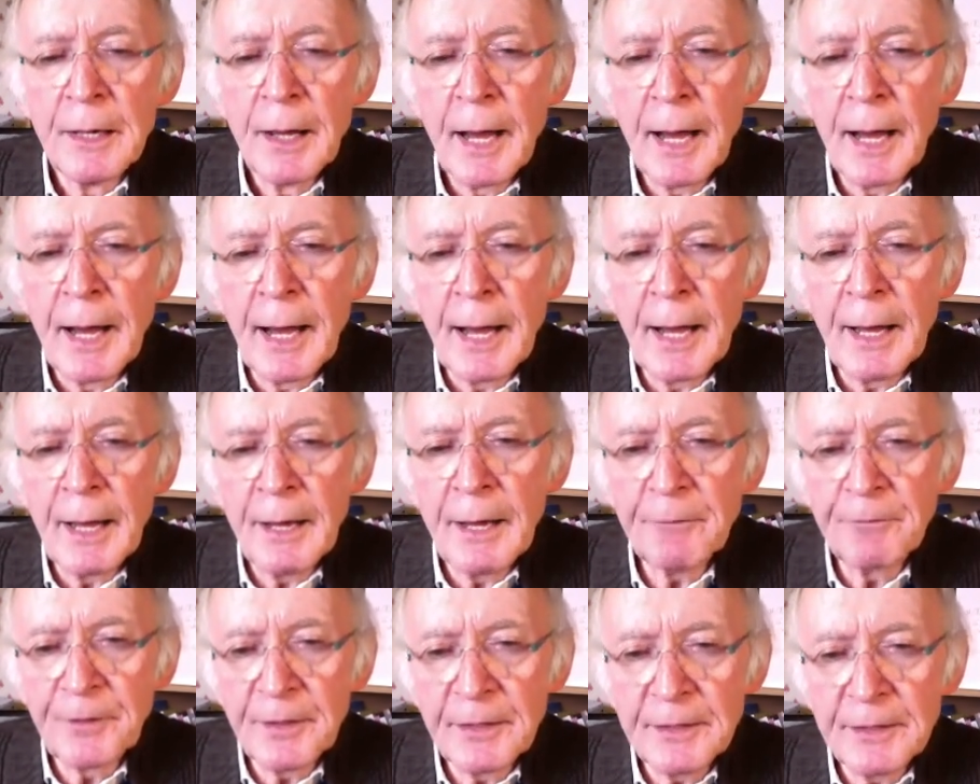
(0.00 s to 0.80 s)

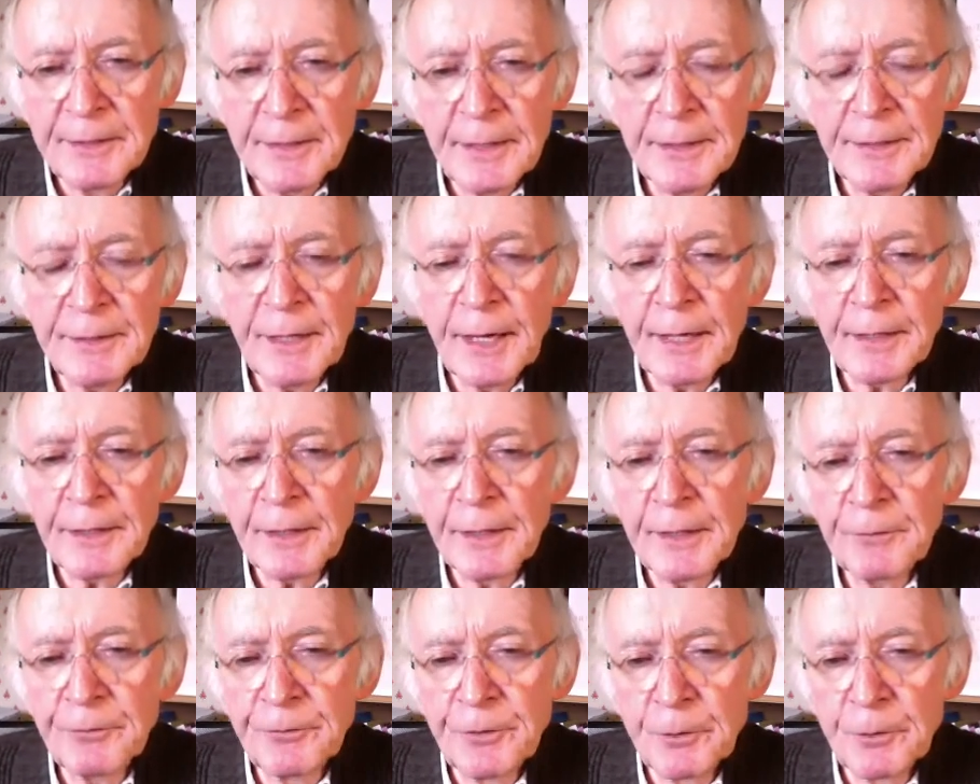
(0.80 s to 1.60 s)
If they did that,
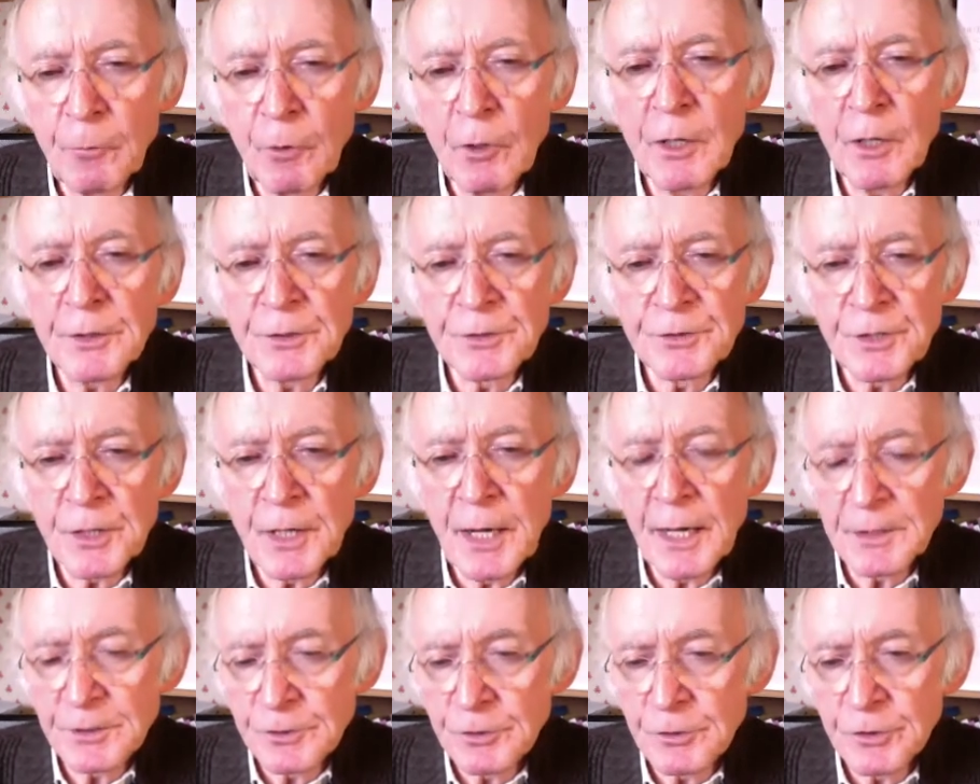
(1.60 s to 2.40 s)
and if there was,
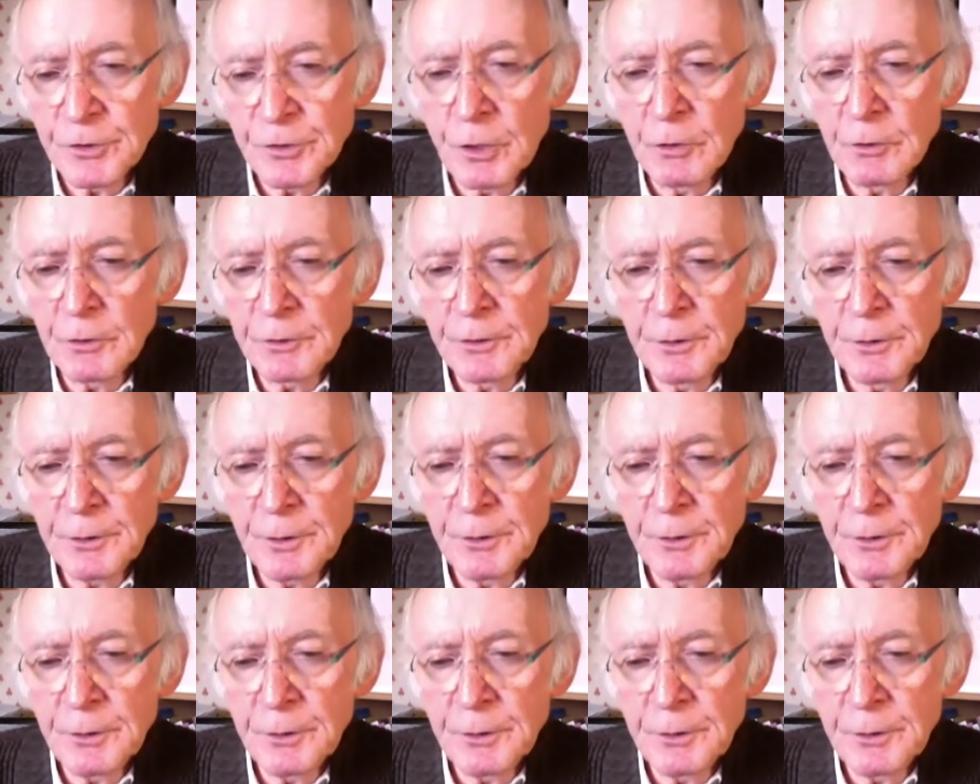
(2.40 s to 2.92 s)
as a result,